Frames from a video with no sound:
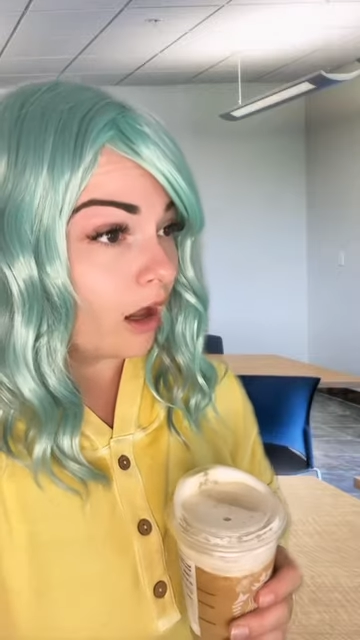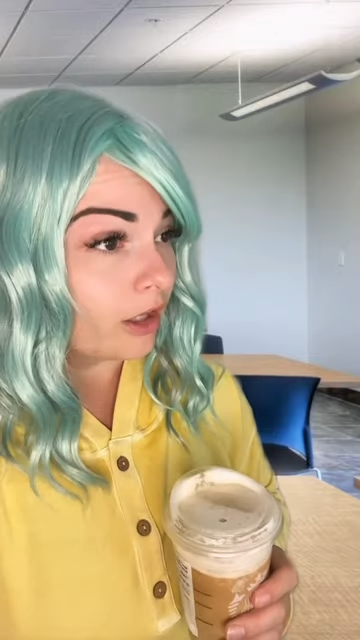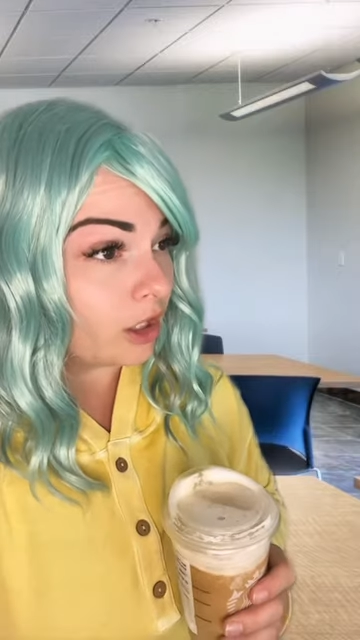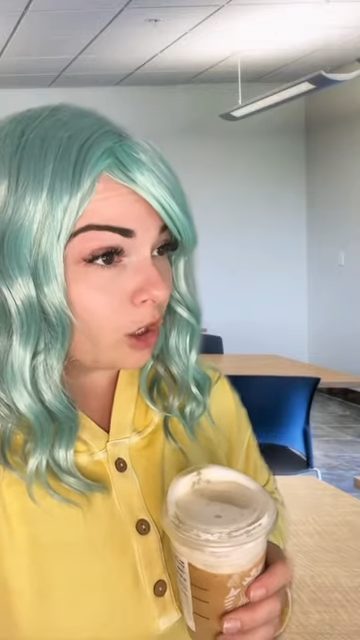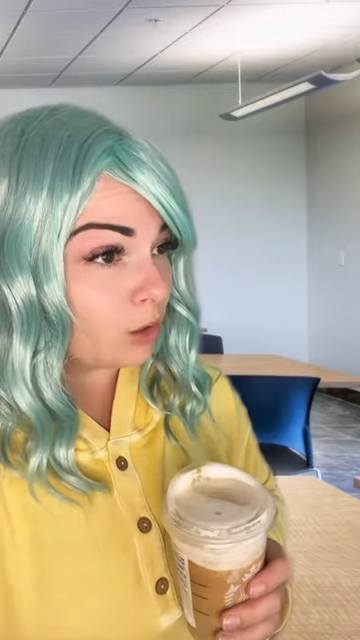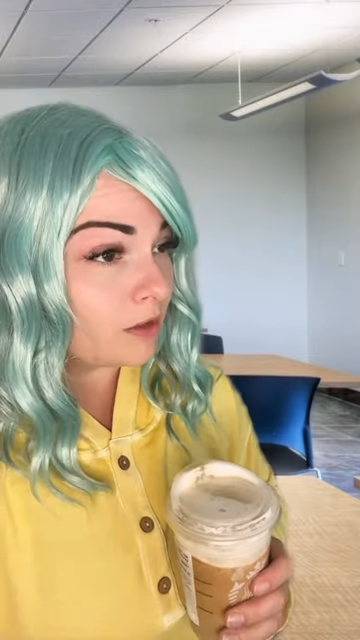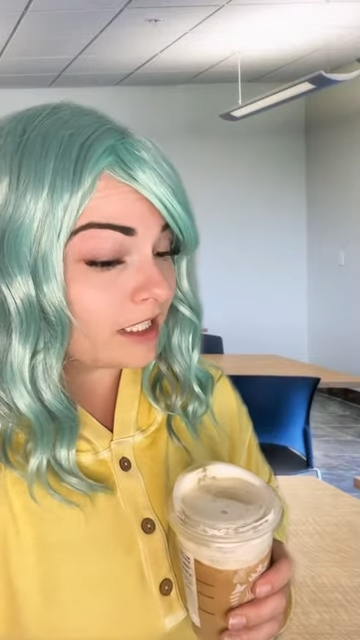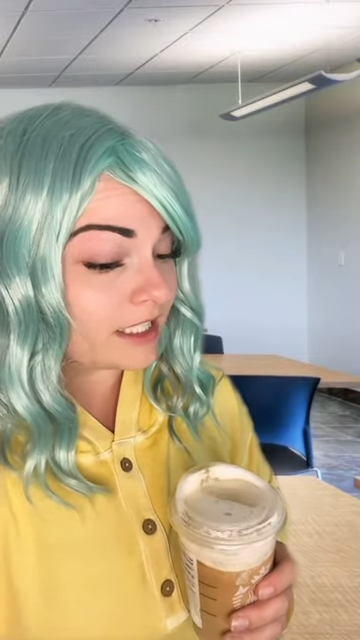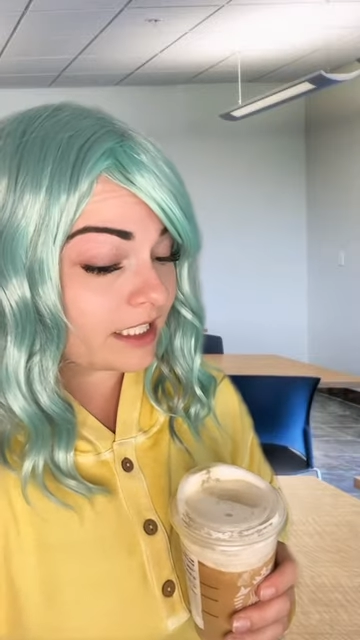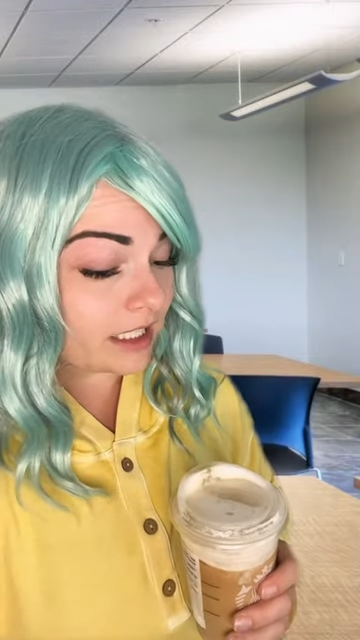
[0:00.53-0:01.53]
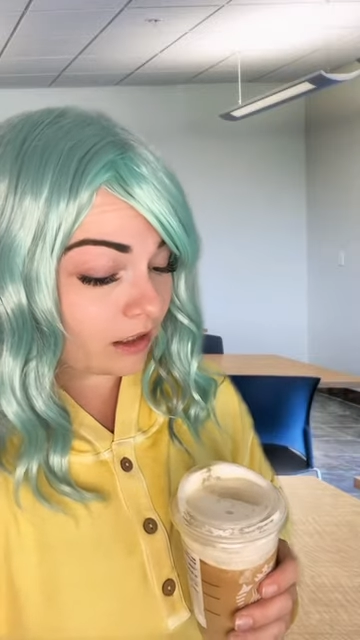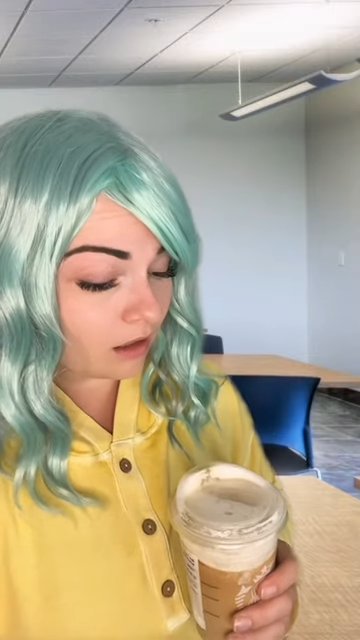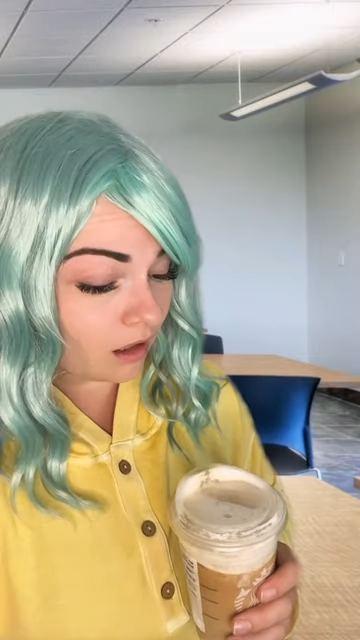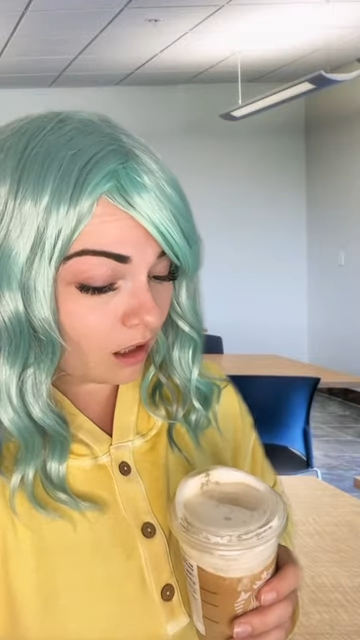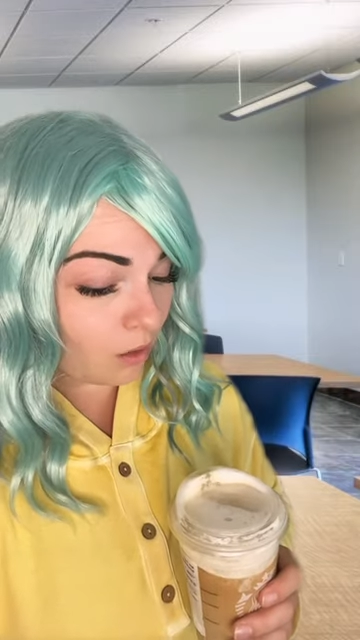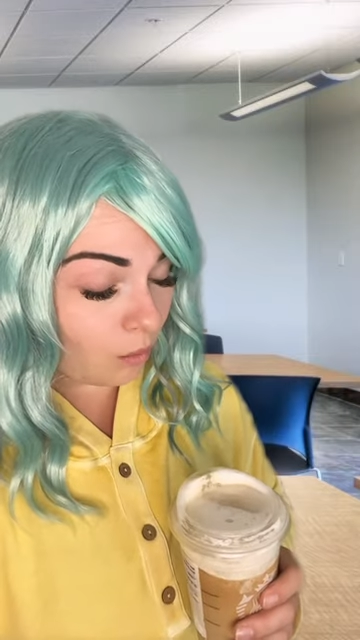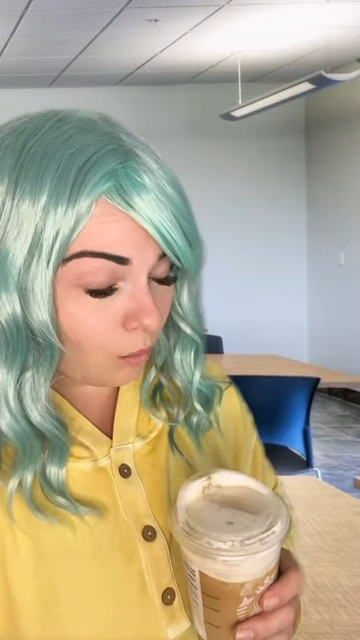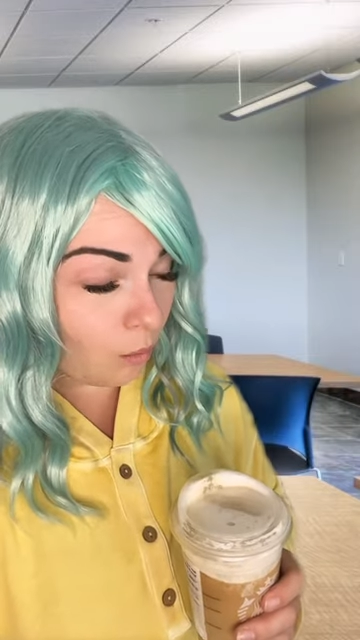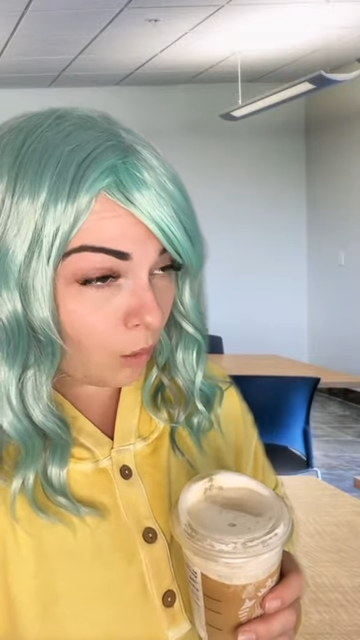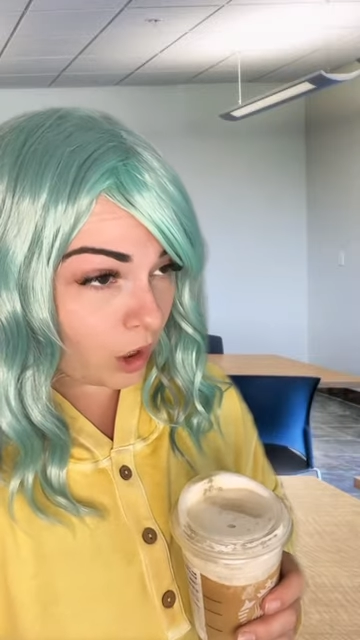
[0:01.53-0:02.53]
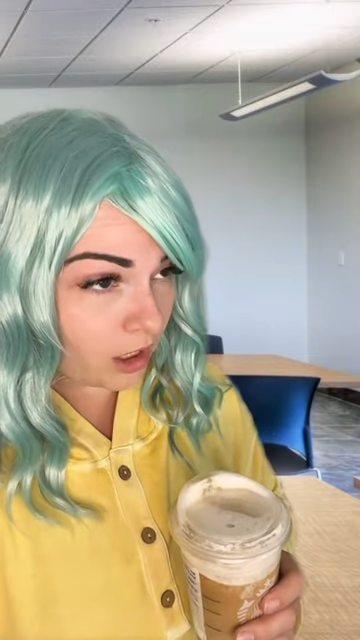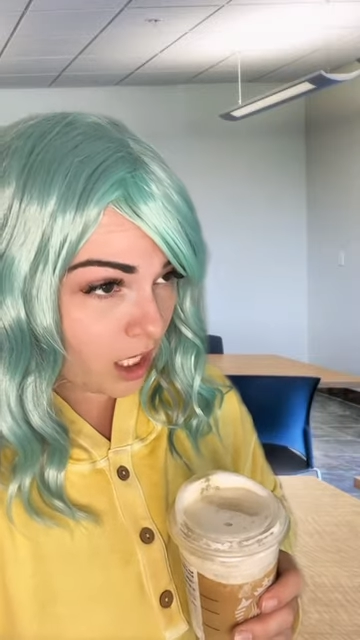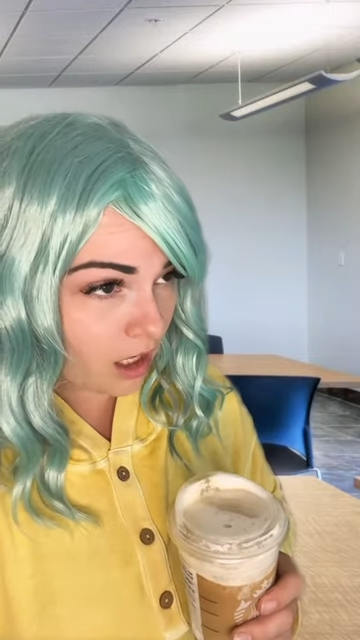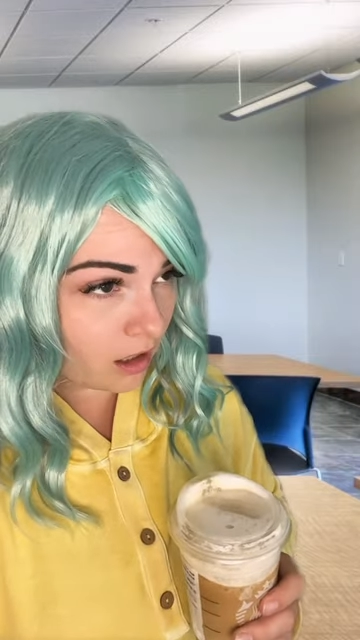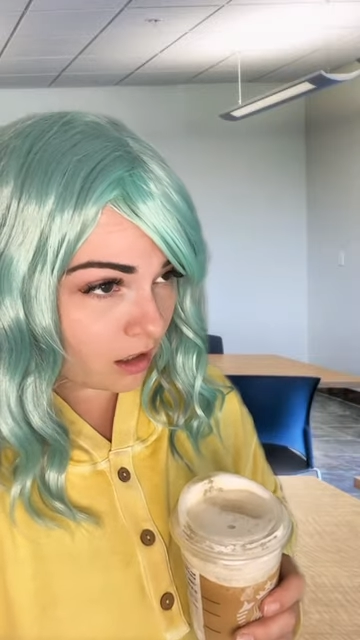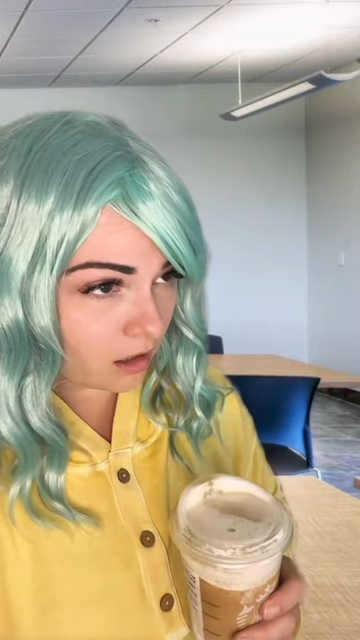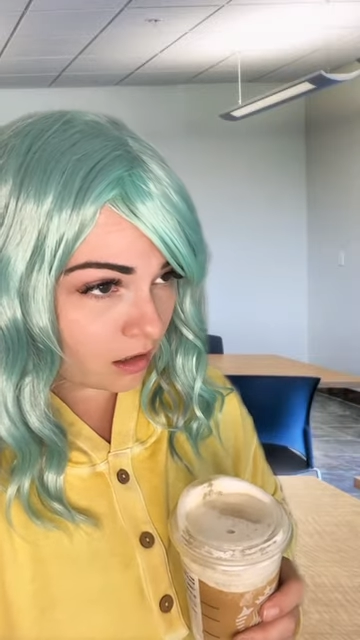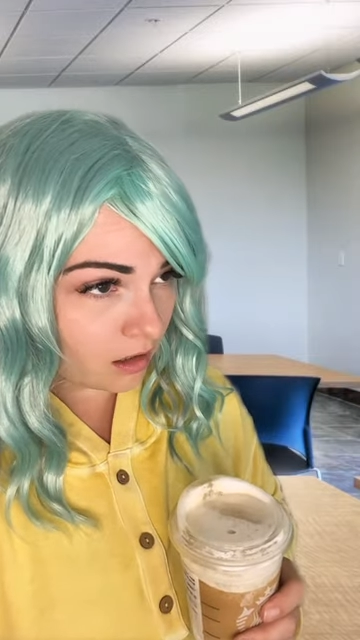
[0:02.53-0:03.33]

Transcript: You still work here?